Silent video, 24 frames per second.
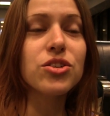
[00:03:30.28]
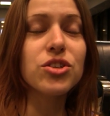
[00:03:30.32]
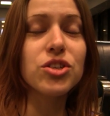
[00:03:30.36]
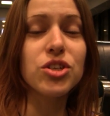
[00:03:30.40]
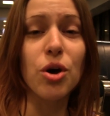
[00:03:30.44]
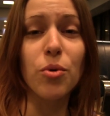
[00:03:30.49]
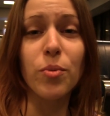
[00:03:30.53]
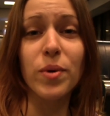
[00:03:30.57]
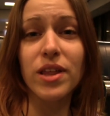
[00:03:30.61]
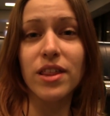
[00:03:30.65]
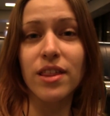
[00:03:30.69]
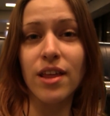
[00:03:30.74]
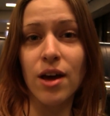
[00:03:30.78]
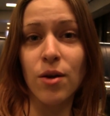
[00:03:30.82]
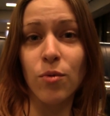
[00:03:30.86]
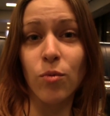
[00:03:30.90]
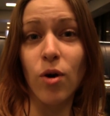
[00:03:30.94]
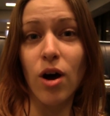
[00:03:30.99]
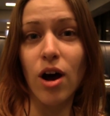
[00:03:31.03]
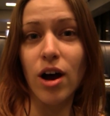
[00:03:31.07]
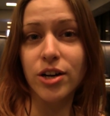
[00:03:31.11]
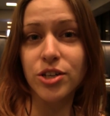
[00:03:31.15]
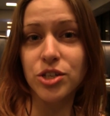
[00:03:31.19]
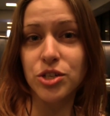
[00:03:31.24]
So we then
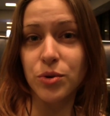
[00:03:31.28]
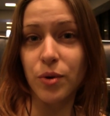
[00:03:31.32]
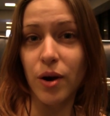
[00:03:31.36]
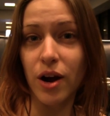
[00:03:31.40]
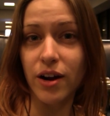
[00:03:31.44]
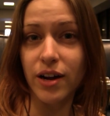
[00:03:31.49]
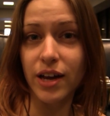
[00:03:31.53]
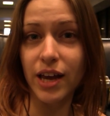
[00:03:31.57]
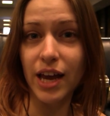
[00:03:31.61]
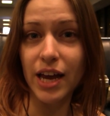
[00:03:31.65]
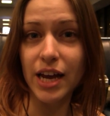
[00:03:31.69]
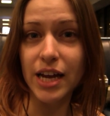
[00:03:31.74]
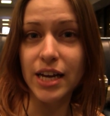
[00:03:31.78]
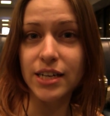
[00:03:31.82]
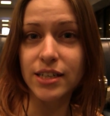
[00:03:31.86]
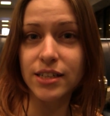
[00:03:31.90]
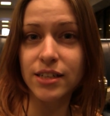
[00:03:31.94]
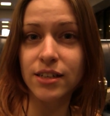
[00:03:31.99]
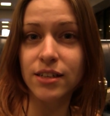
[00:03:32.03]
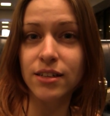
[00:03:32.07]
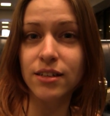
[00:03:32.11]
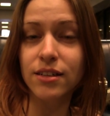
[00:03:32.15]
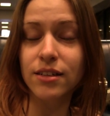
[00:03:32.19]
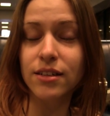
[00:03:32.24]
walked to our gate
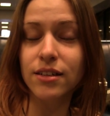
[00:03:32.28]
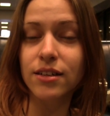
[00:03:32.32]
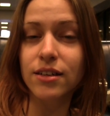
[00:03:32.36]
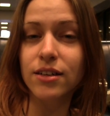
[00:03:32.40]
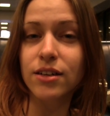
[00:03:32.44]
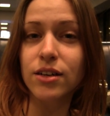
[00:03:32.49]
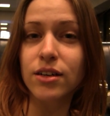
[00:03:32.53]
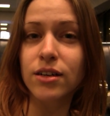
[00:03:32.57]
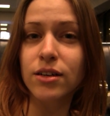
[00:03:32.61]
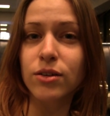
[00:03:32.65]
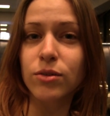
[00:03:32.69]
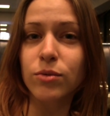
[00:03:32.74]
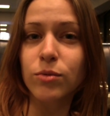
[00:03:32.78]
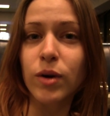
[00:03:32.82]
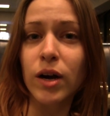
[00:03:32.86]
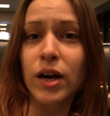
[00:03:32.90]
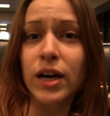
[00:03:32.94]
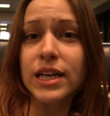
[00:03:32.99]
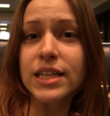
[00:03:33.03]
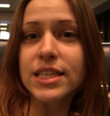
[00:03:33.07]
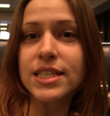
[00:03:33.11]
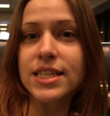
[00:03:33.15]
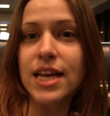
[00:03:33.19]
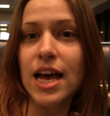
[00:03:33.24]

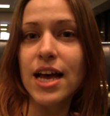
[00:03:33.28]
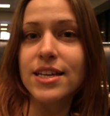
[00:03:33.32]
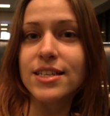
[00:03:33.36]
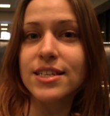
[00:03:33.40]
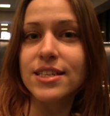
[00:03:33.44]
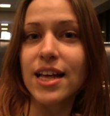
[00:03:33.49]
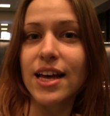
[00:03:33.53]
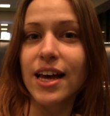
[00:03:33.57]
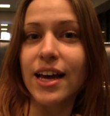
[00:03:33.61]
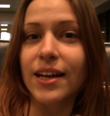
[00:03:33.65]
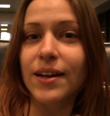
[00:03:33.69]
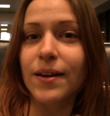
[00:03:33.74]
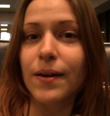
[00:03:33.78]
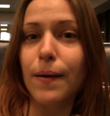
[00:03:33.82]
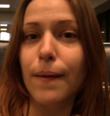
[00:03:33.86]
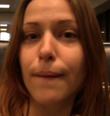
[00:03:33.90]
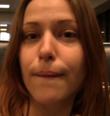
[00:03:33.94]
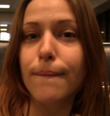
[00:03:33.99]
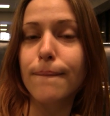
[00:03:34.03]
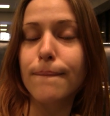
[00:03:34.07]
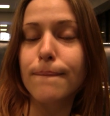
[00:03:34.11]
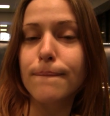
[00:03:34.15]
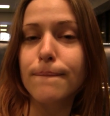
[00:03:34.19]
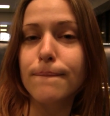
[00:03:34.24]
where it says that
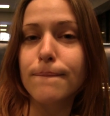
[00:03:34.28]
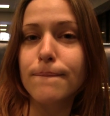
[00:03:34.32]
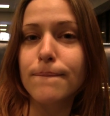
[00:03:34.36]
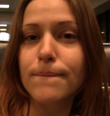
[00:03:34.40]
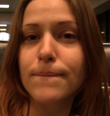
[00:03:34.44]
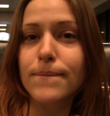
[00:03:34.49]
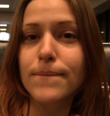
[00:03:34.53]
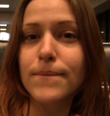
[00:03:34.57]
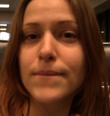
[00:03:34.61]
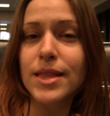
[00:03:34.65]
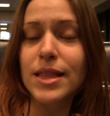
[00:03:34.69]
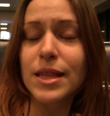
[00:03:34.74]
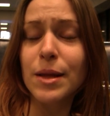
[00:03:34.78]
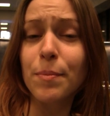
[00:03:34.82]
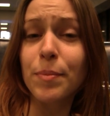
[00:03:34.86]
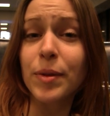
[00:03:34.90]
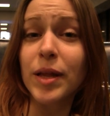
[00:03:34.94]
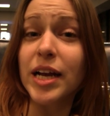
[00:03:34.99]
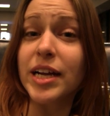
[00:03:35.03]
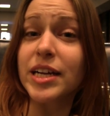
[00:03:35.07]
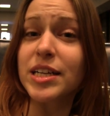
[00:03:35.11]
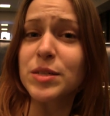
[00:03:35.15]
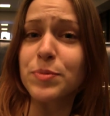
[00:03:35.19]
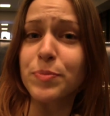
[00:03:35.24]
the
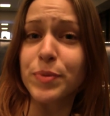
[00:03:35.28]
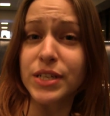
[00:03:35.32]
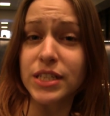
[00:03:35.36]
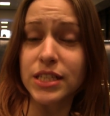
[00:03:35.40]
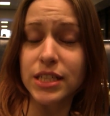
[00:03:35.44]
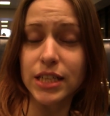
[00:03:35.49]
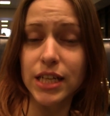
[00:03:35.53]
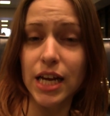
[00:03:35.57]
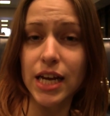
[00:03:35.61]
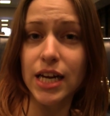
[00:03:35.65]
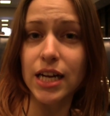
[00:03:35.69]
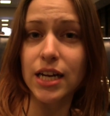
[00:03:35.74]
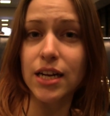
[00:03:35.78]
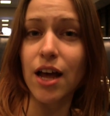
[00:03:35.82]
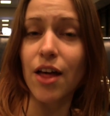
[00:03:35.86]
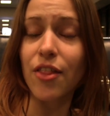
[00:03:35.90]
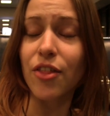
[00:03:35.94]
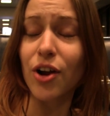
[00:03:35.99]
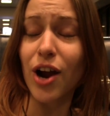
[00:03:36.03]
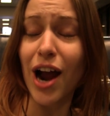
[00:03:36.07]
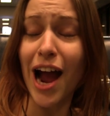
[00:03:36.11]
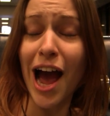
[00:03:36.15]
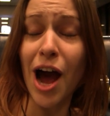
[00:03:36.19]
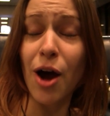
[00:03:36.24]
plane has been delayed
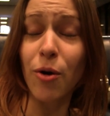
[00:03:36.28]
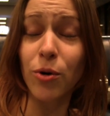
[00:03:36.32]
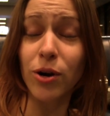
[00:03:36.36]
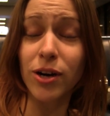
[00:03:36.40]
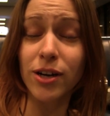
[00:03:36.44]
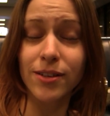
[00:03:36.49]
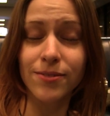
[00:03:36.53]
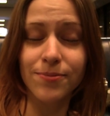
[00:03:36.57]
another hour